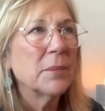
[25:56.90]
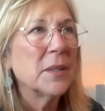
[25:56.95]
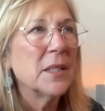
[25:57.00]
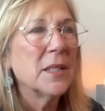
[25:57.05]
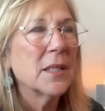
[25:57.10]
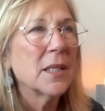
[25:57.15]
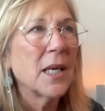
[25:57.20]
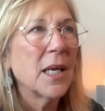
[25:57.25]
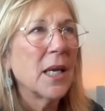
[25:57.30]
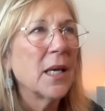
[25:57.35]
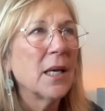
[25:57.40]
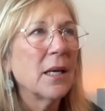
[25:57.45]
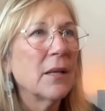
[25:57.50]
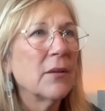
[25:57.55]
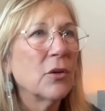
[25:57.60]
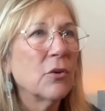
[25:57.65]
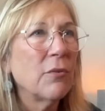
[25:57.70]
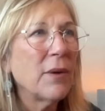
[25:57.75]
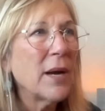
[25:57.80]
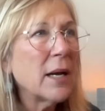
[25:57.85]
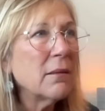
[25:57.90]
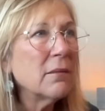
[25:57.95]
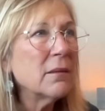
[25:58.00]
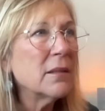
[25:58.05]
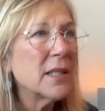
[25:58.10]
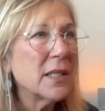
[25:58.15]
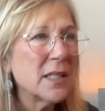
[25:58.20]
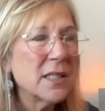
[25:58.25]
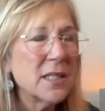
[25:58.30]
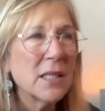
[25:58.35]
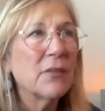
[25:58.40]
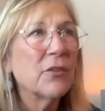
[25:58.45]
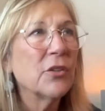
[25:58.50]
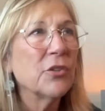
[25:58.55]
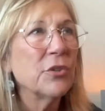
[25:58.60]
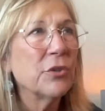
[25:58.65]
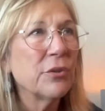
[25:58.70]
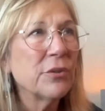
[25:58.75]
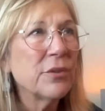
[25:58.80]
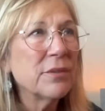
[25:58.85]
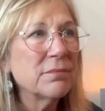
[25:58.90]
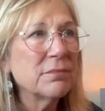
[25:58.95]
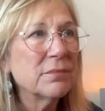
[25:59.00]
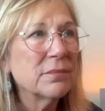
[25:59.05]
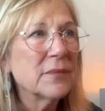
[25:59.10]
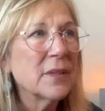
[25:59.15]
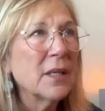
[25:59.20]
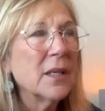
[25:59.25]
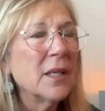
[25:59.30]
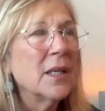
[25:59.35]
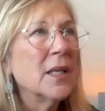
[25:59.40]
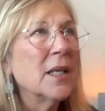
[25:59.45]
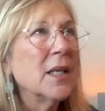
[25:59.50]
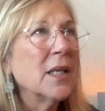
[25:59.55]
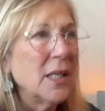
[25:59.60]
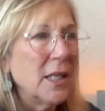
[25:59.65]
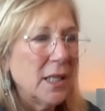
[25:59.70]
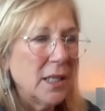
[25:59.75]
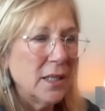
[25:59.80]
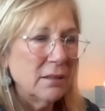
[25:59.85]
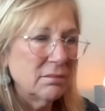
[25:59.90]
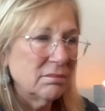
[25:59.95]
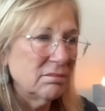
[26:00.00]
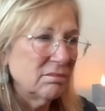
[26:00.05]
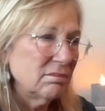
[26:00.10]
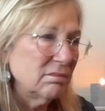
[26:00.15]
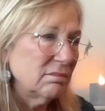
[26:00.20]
piece of cake on the ground and it's in the dirt and